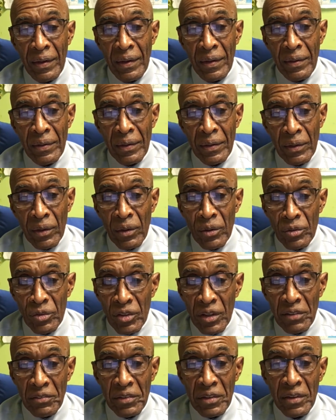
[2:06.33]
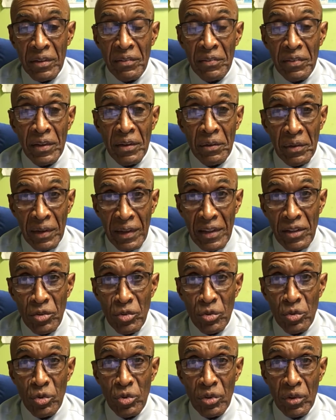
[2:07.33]
The longevity of their
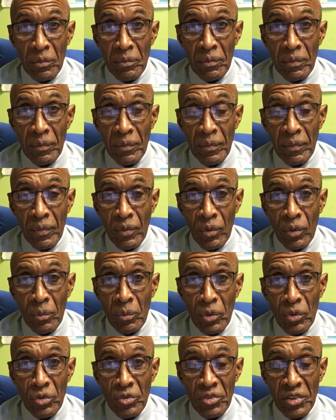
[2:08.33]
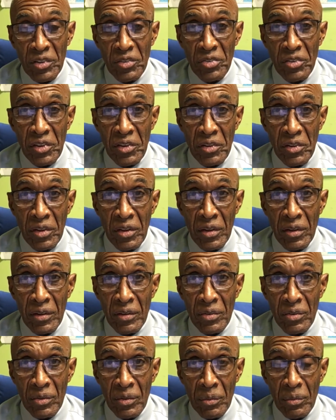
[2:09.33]
relationship, almost 60
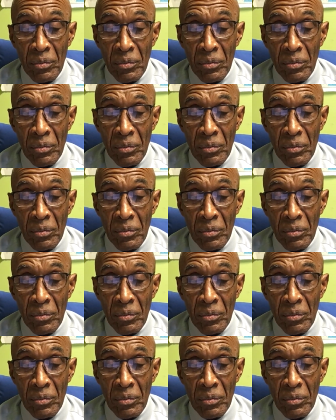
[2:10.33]
years.